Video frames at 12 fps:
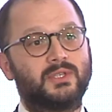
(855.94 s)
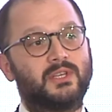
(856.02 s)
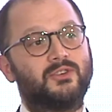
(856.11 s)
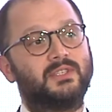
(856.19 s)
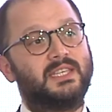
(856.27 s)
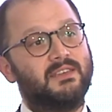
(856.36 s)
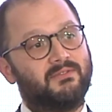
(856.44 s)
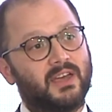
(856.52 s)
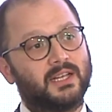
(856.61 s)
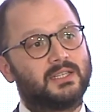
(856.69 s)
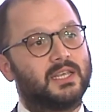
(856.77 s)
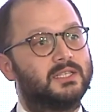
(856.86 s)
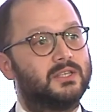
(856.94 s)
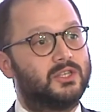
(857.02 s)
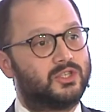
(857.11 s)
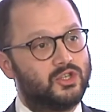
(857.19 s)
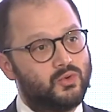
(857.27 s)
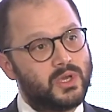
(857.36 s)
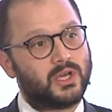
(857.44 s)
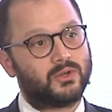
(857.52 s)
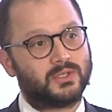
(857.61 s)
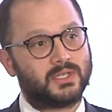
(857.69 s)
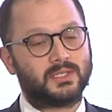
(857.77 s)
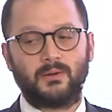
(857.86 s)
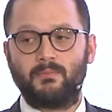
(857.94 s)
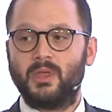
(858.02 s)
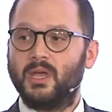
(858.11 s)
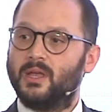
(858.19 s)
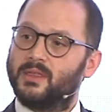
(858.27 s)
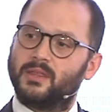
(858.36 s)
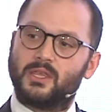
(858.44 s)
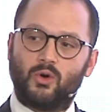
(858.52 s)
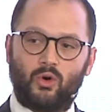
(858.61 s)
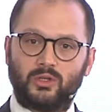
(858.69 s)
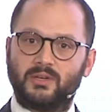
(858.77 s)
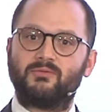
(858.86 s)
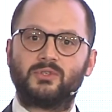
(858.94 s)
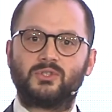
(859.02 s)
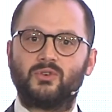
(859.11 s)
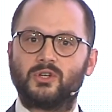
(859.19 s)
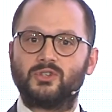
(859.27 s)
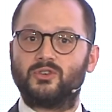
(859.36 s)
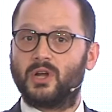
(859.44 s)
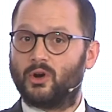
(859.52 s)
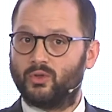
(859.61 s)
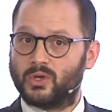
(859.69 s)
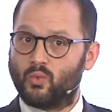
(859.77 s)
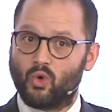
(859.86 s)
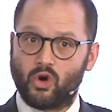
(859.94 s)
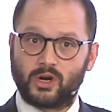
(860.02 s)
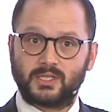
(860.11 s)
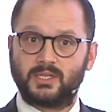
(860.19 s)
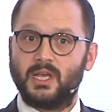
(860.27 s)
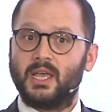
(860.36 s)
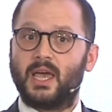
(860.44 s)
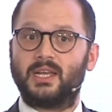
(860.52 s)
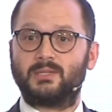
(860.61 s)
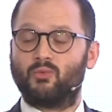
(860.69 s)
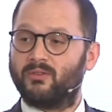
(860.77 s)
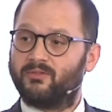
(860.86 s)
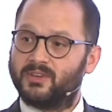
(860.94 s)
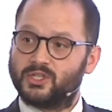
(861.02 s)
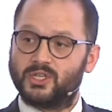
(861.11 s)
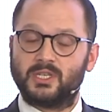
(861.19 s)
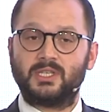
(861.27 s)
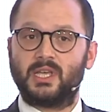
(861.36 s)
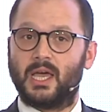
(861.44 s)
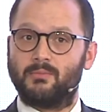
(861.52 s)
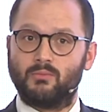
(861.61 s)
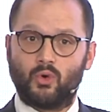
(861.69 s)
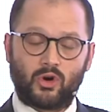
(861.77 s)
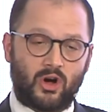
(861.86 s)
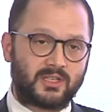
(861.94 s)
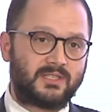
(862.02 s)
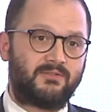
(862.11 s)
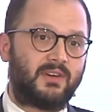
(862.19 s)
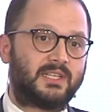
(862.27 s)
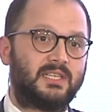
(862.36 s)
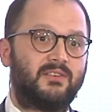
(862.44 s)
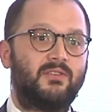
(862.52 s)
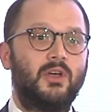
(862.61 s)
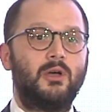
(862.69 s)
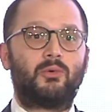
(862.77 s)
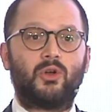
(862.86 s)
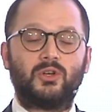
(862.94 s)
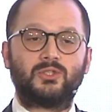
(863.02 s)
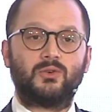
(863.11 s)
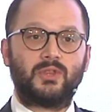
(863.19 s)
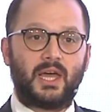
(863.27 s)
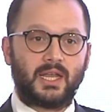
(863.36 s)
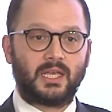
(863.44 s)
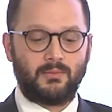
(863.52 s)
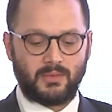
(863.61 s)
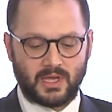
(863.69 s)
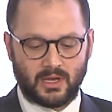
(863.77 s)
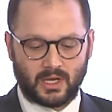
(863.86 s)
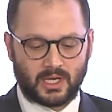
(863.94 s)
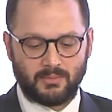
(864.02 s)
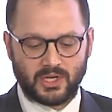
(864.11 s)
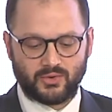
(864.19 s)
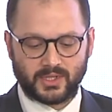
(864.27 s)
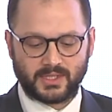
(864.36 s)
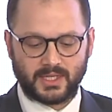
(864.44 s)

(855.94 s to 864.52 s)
that are defecting to this new ecosystem that the old infrastructure not only works and is more efficient and more cost-effective, but also that it can be trusted